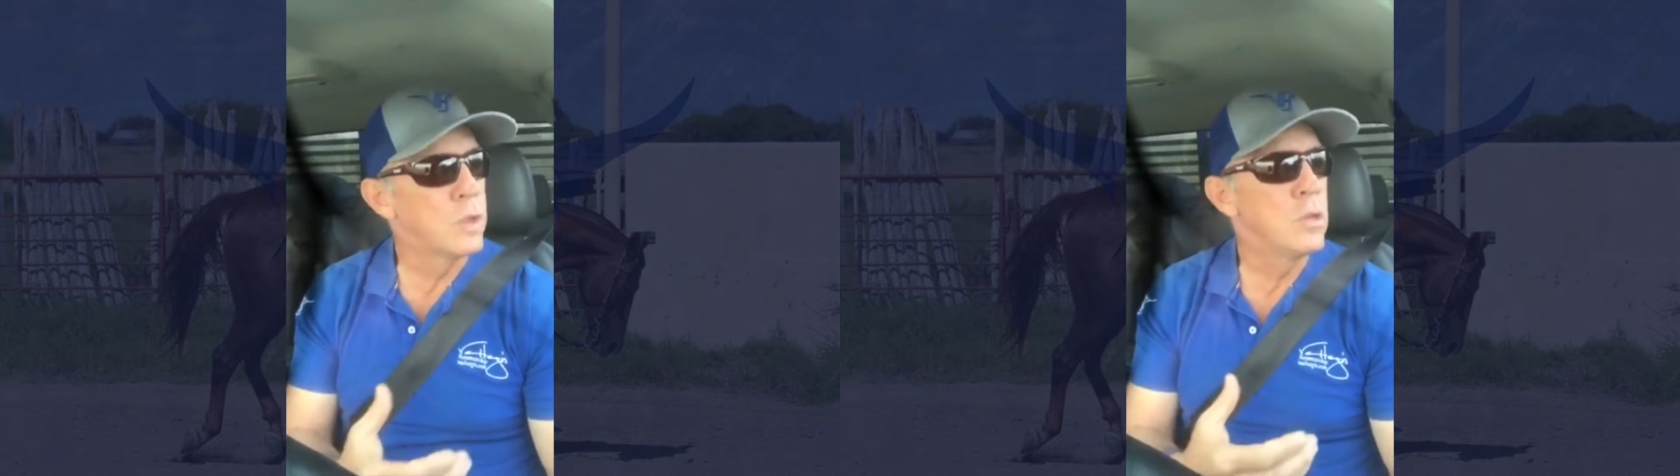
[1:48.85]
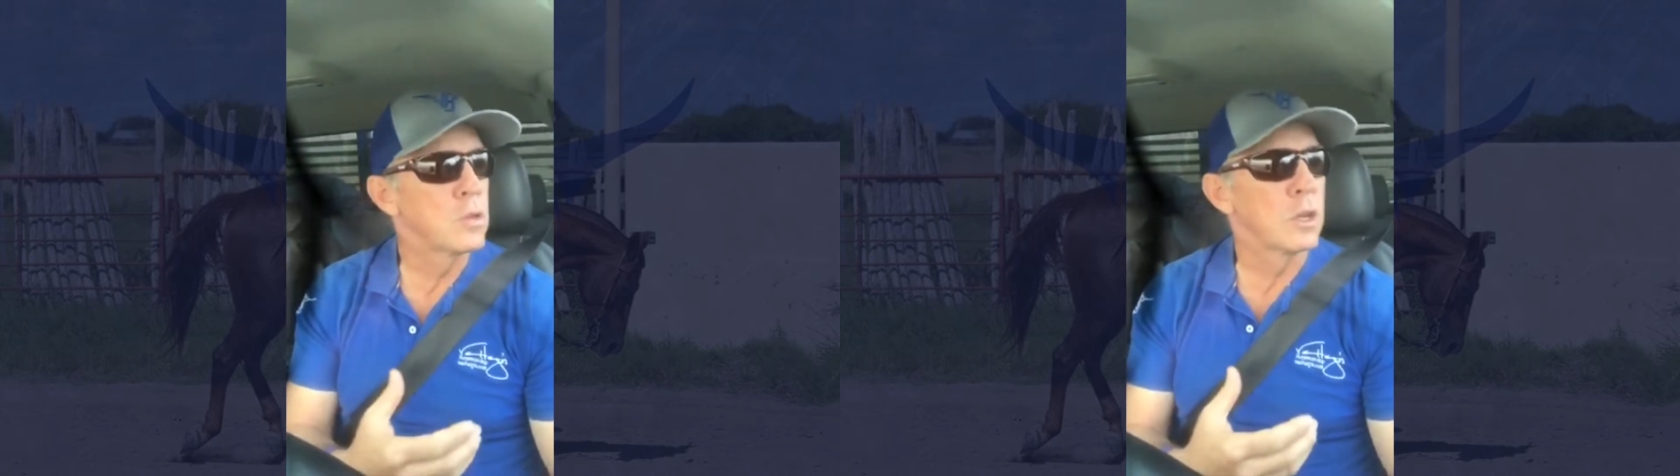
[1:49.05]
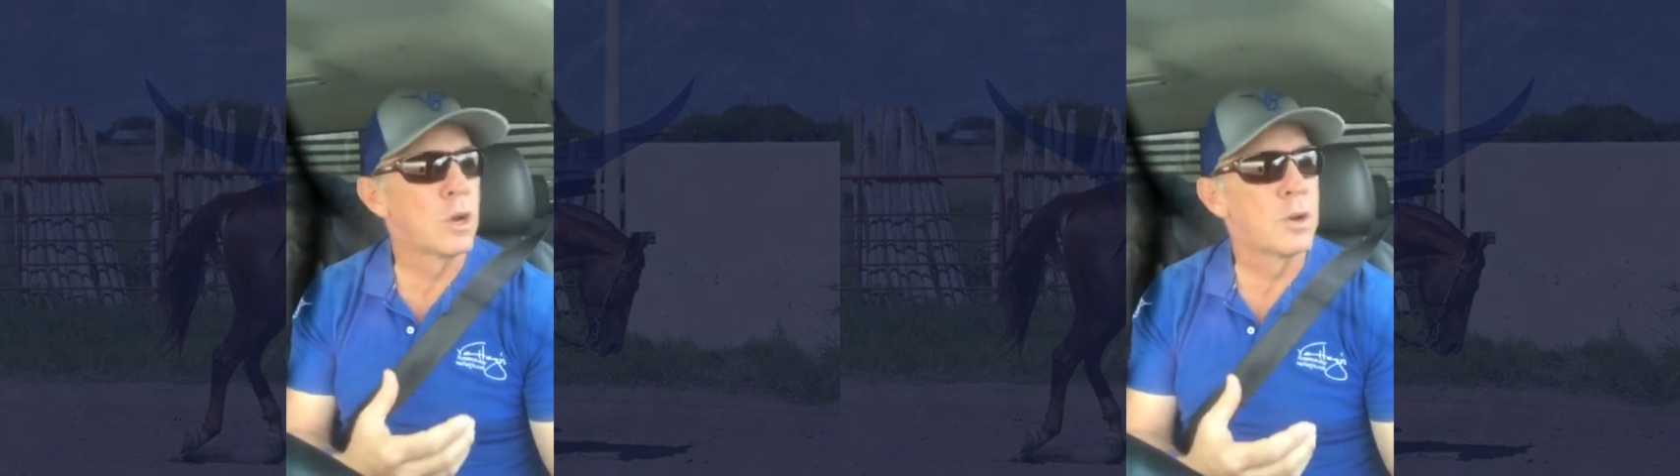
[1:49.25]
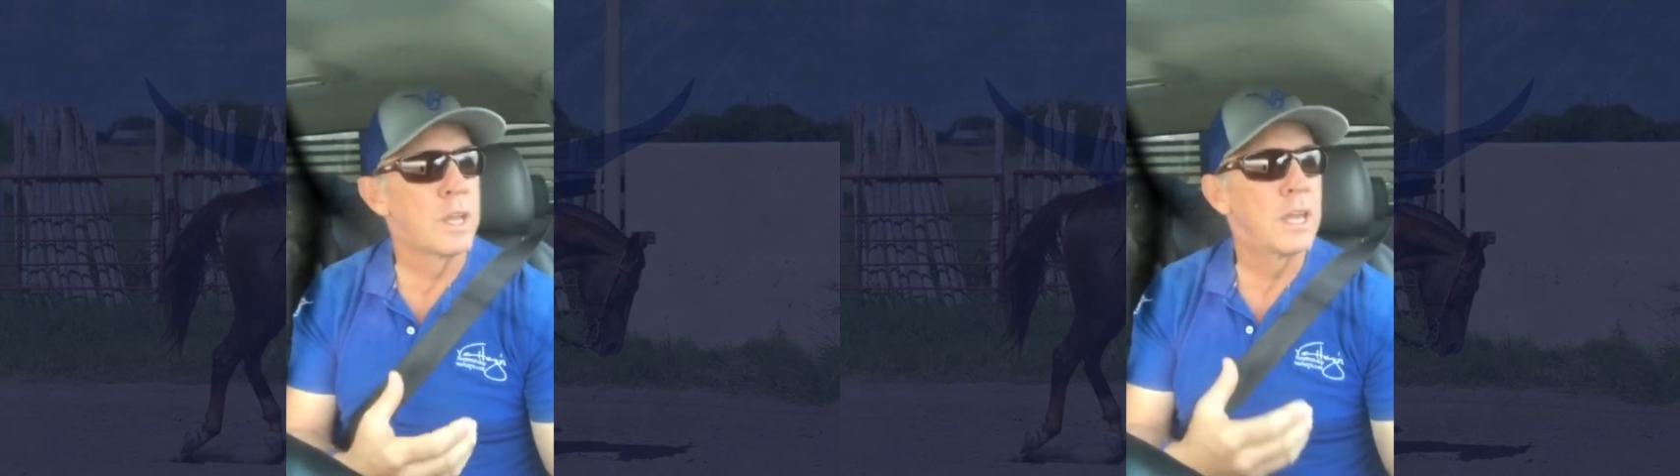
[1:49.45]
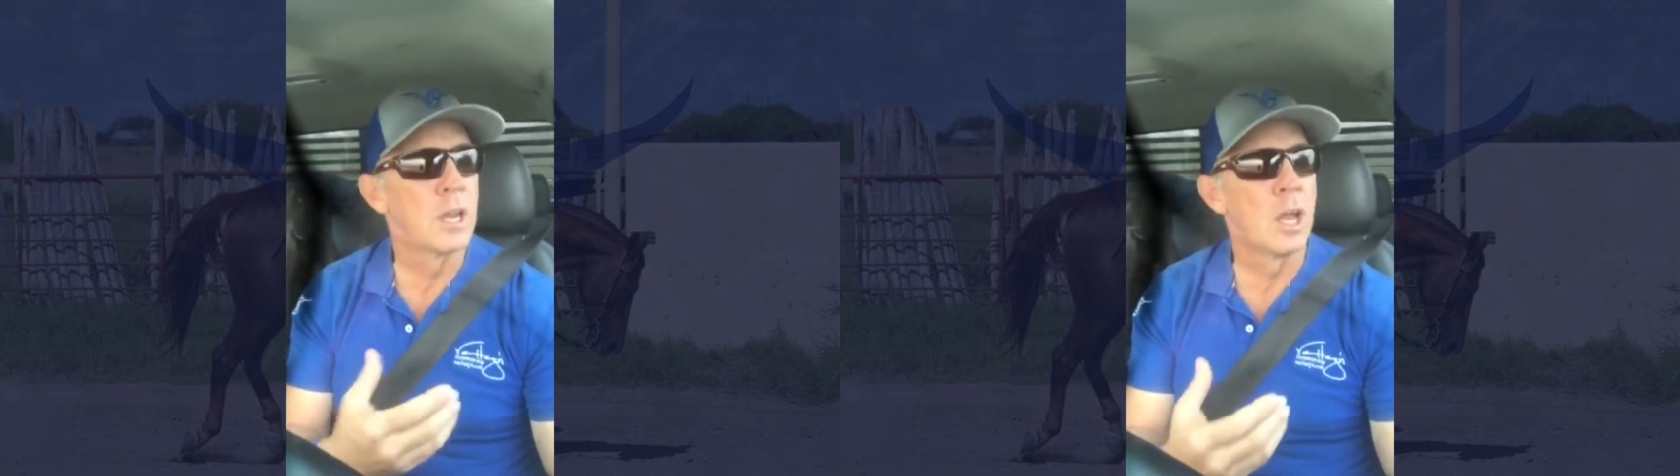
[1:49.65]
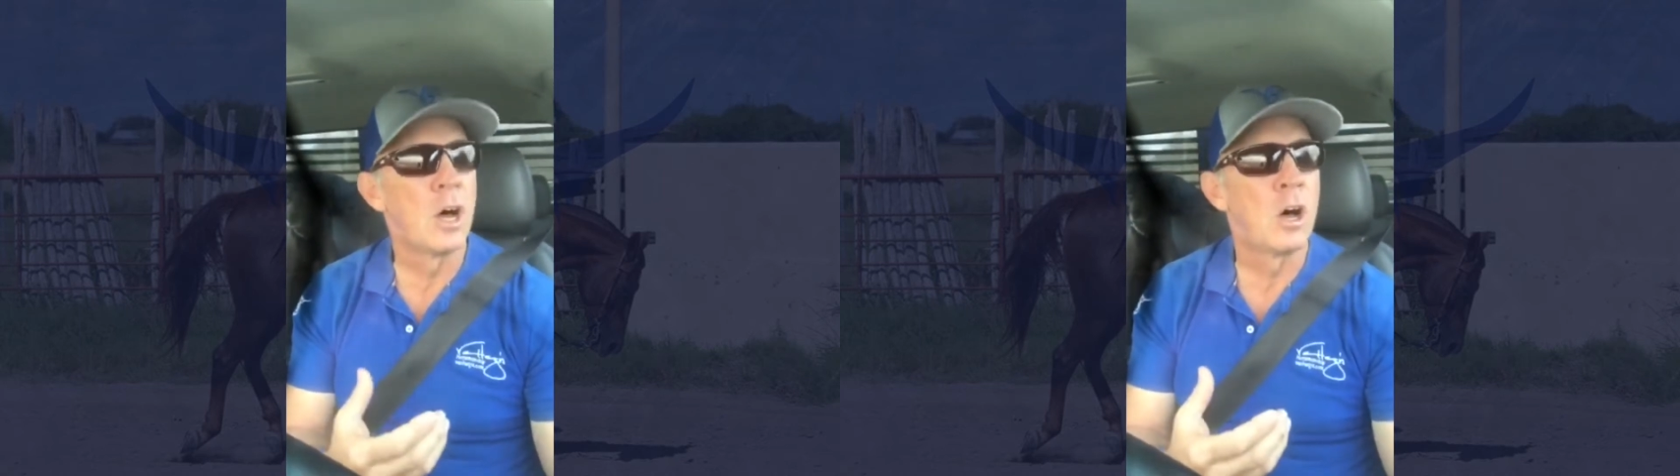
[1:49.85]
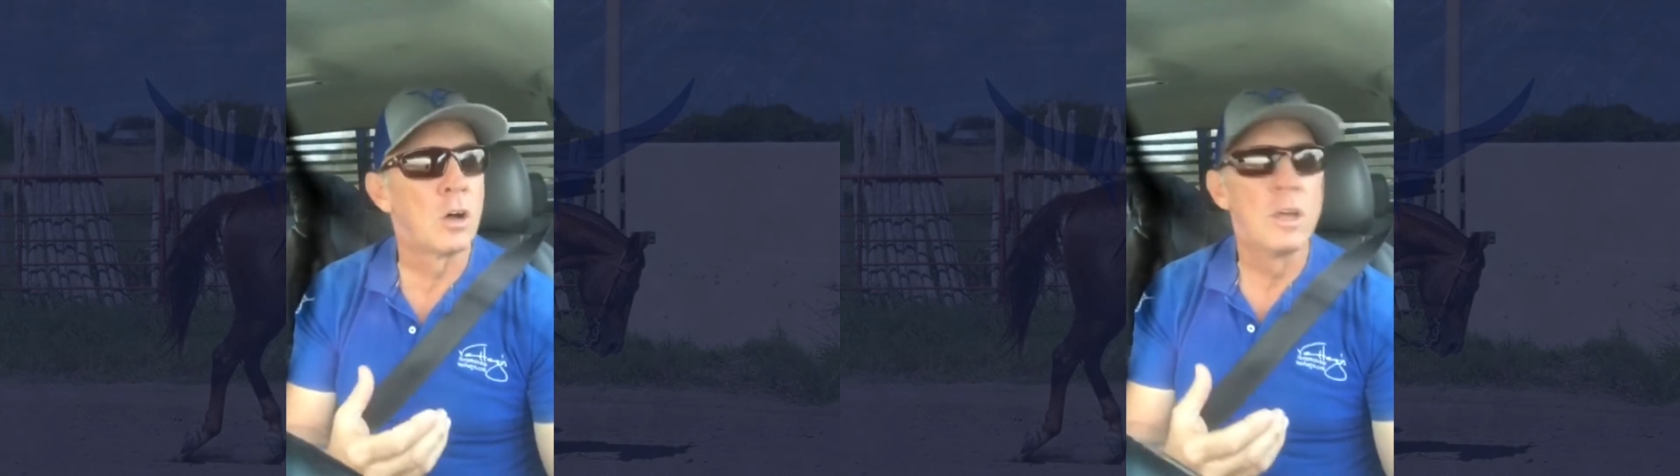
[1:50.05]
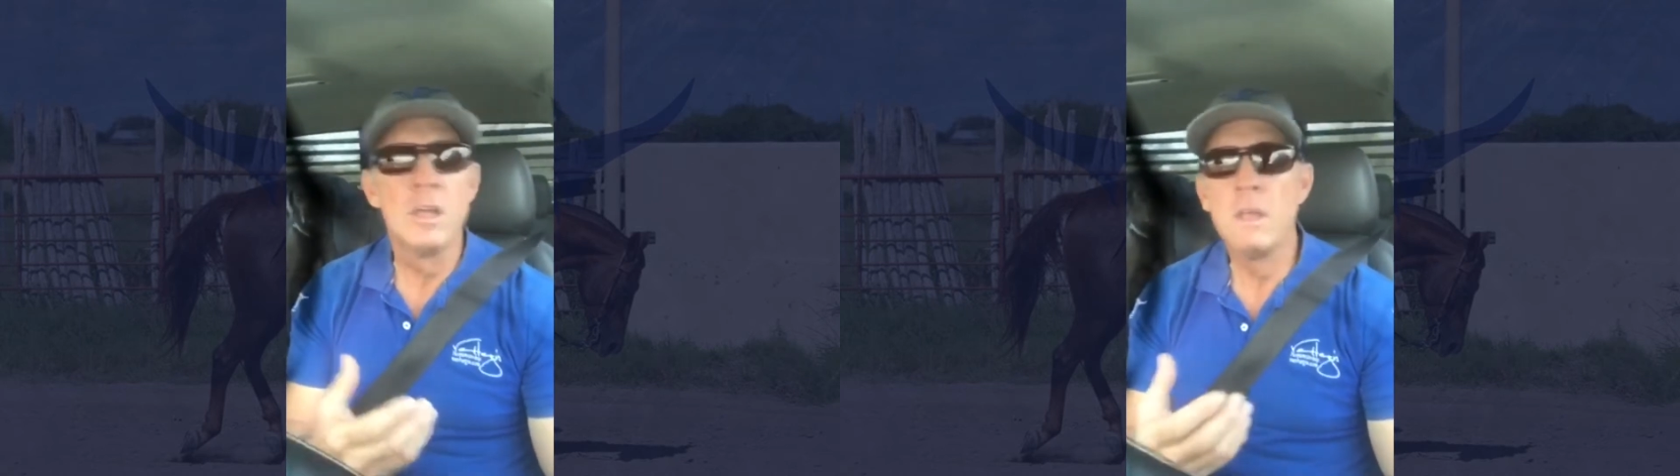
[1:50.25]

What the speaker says: needs to learn to get along